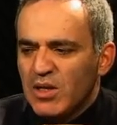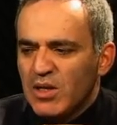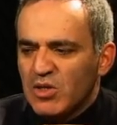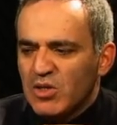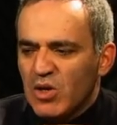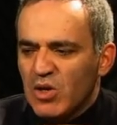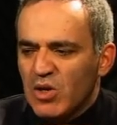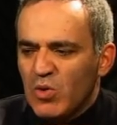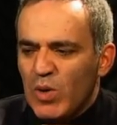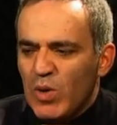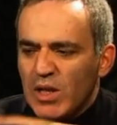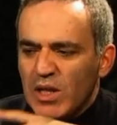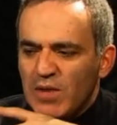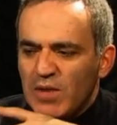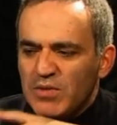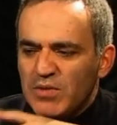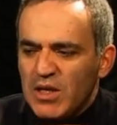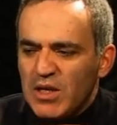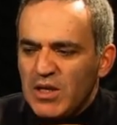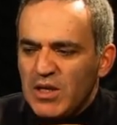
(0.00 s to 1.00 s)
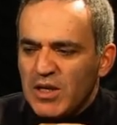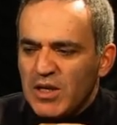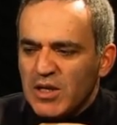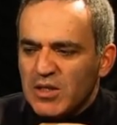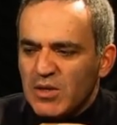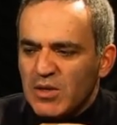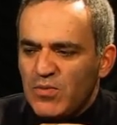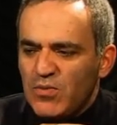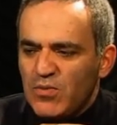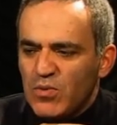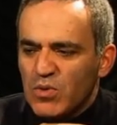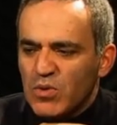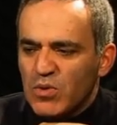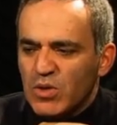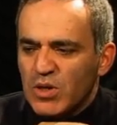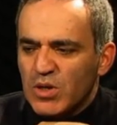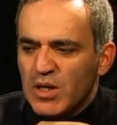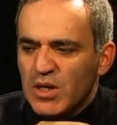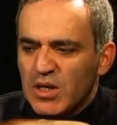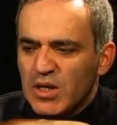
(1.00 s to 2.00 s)
So while after e takes
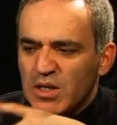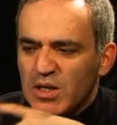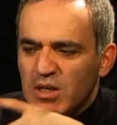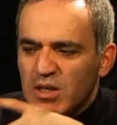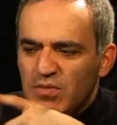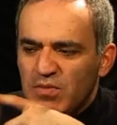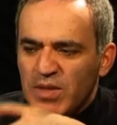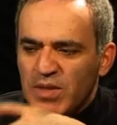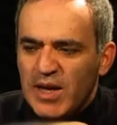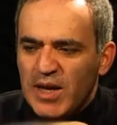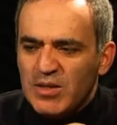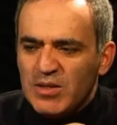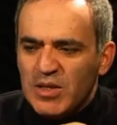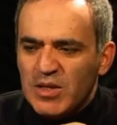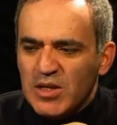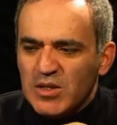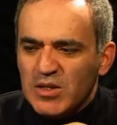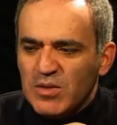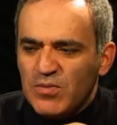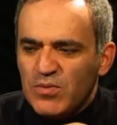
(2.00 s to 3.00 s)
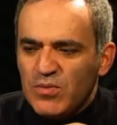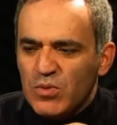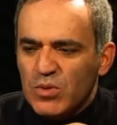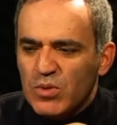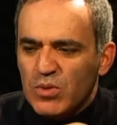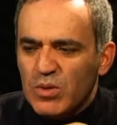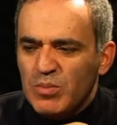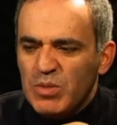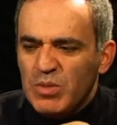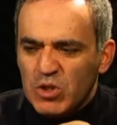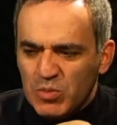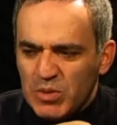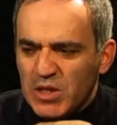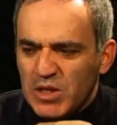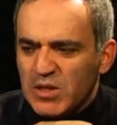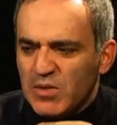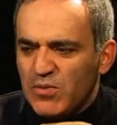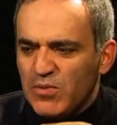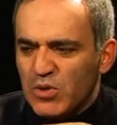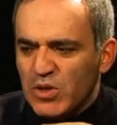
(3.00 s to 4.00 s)
f4, if knight takes f4, bishop
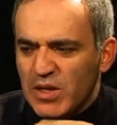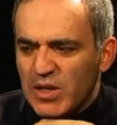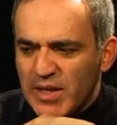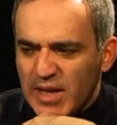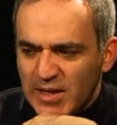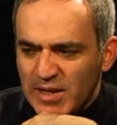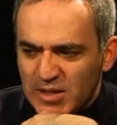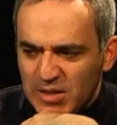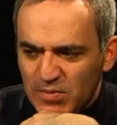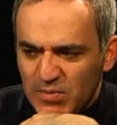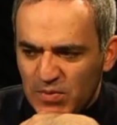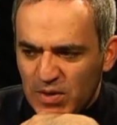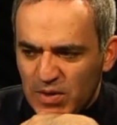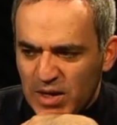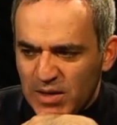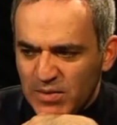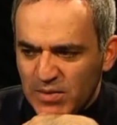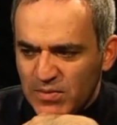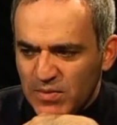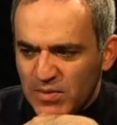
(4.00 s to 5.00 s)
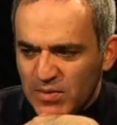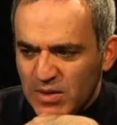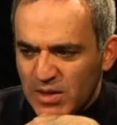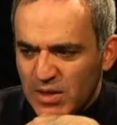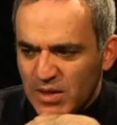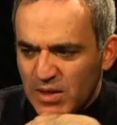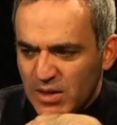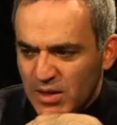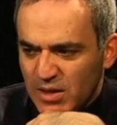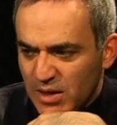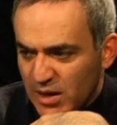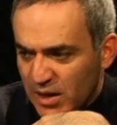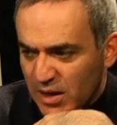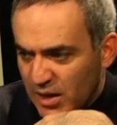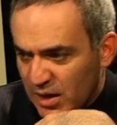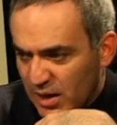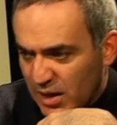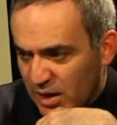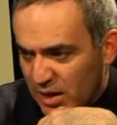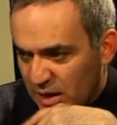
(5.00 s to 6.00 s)
takes f4, then knight c5,
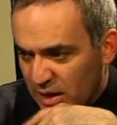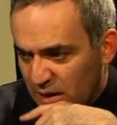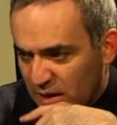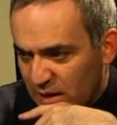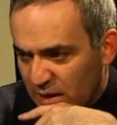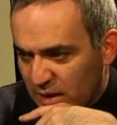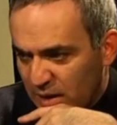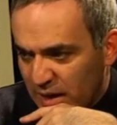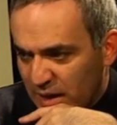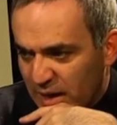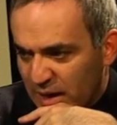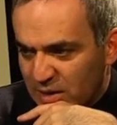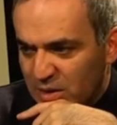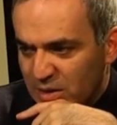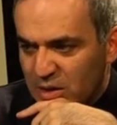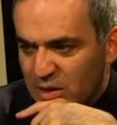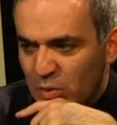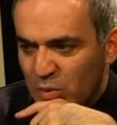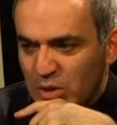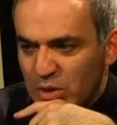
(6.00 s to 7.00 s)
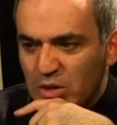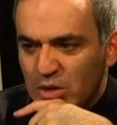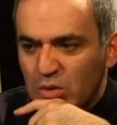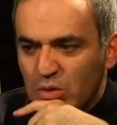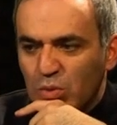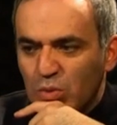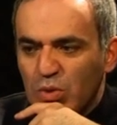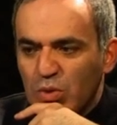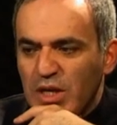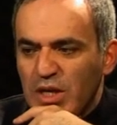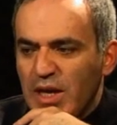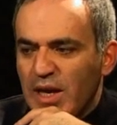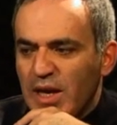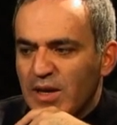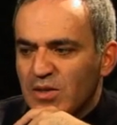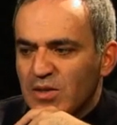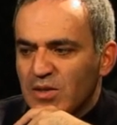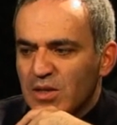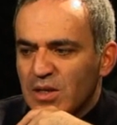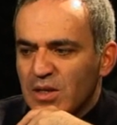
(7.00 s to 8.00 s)
and queen e2, rook
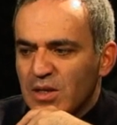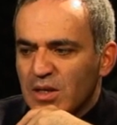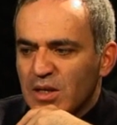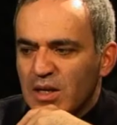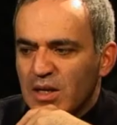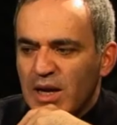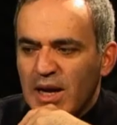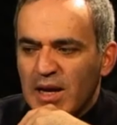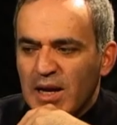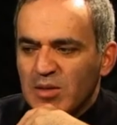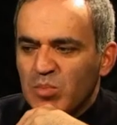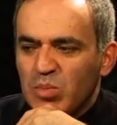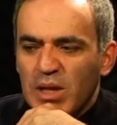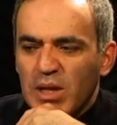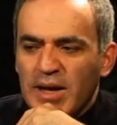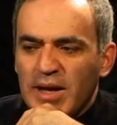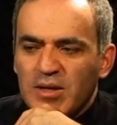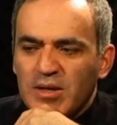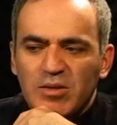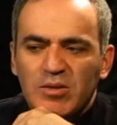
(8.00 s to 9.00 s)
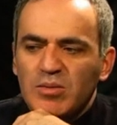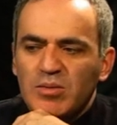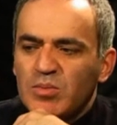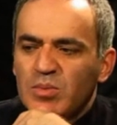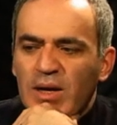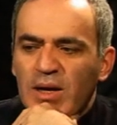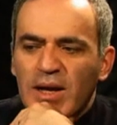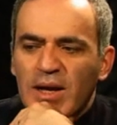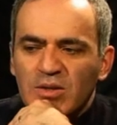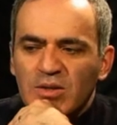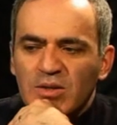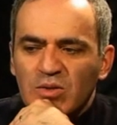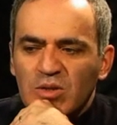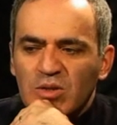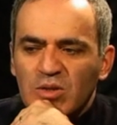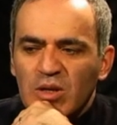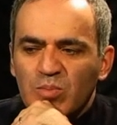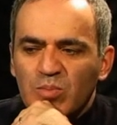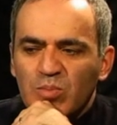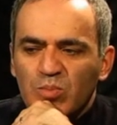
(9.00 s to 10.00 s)
e8, and black
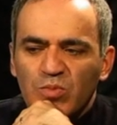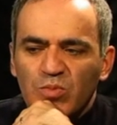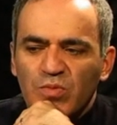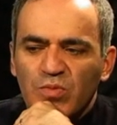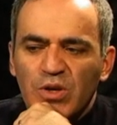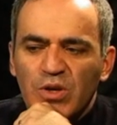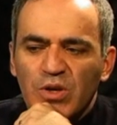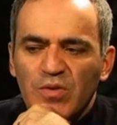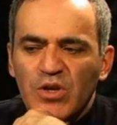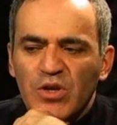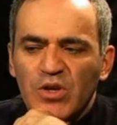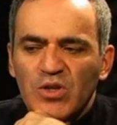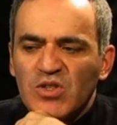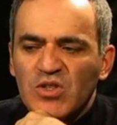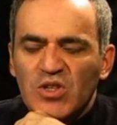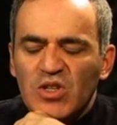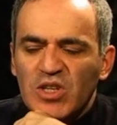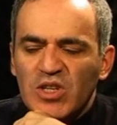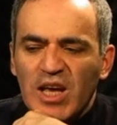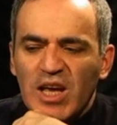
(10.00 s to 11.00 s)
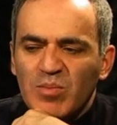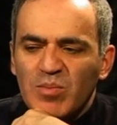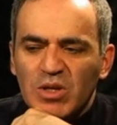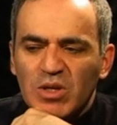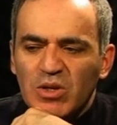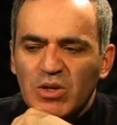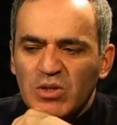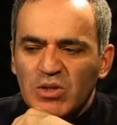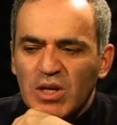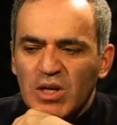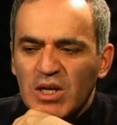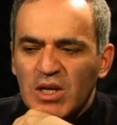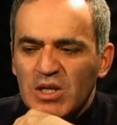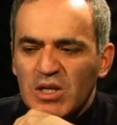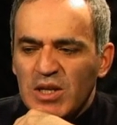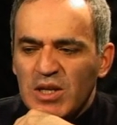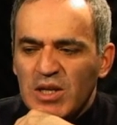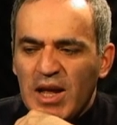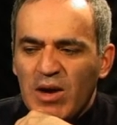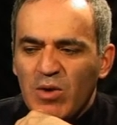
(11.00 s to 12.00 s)
has a very, very decent game, because
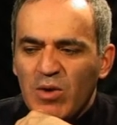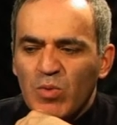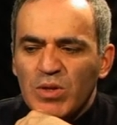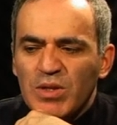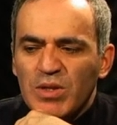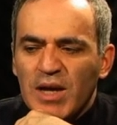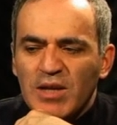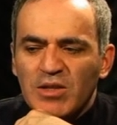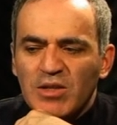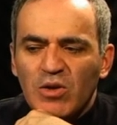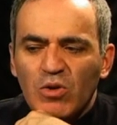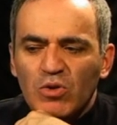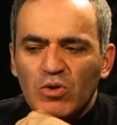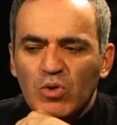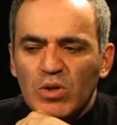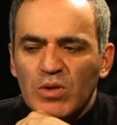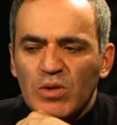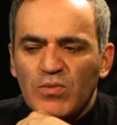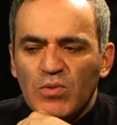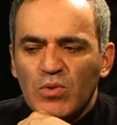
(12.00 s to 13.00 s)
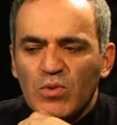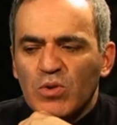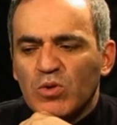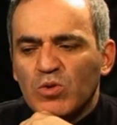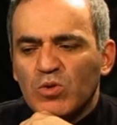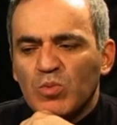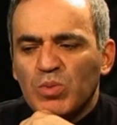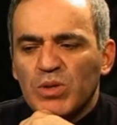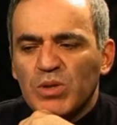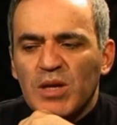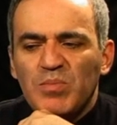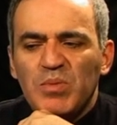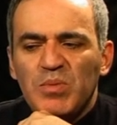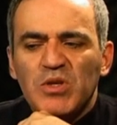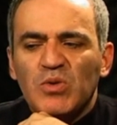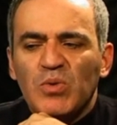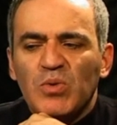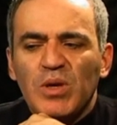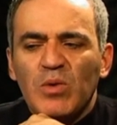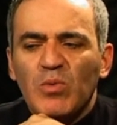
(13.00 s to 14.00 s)
now when knight goes on e4, to play
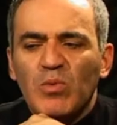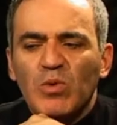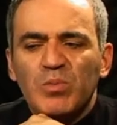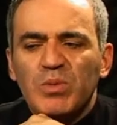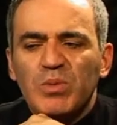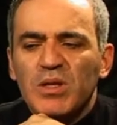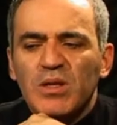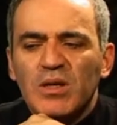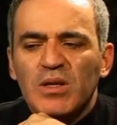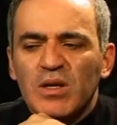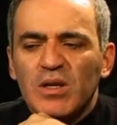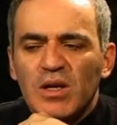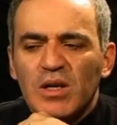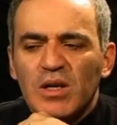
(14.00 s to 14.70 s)
b3 will be